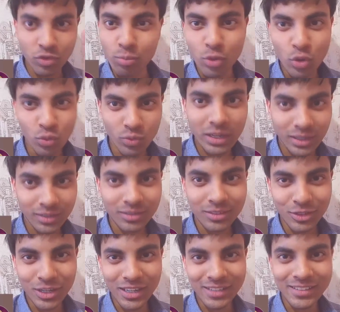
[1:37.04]
for moving,
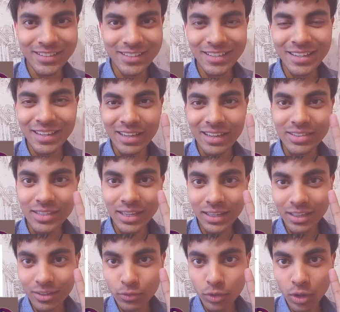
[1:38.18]
right? And
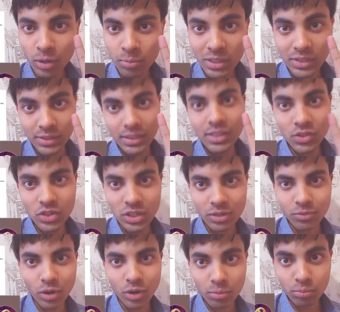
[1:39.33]
second form is
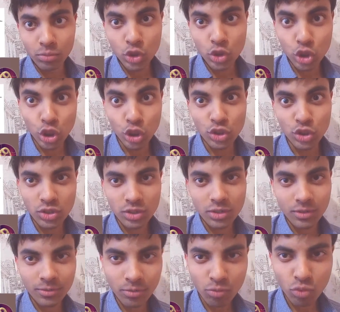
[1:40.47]
cystic form,
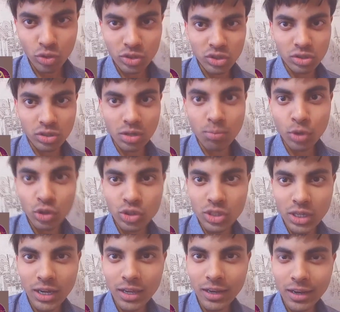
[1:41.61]
cyst, which is
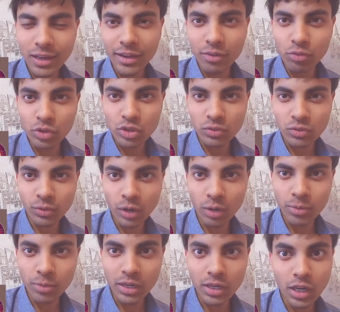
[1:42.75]
immotile and which is
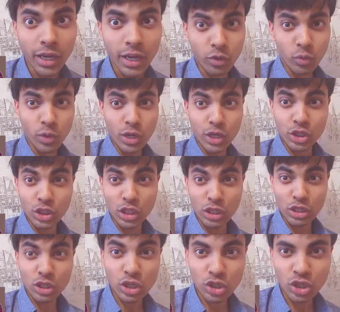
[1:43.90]
formed in adverse
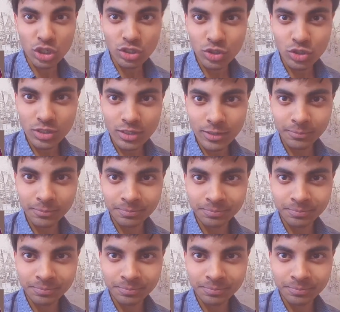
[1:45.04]
conditions.